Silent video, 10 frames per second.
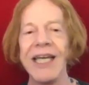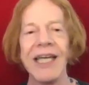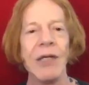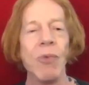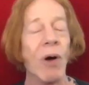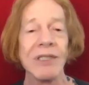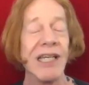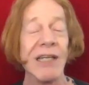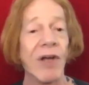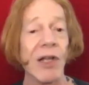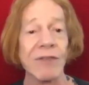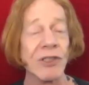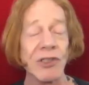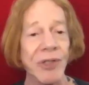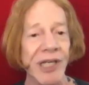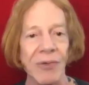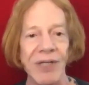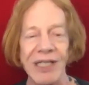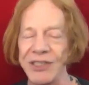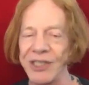he won't involve a studio
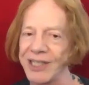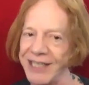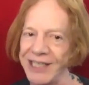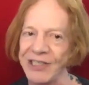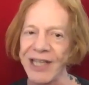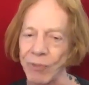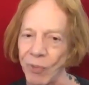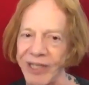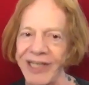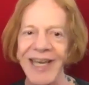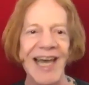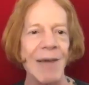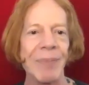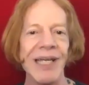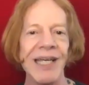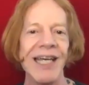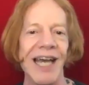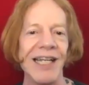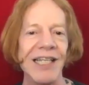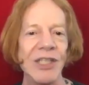until he's like really happy
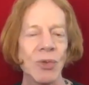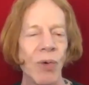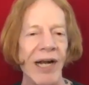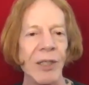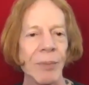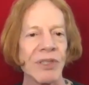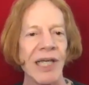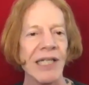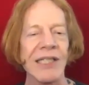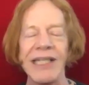and he's ready to present it.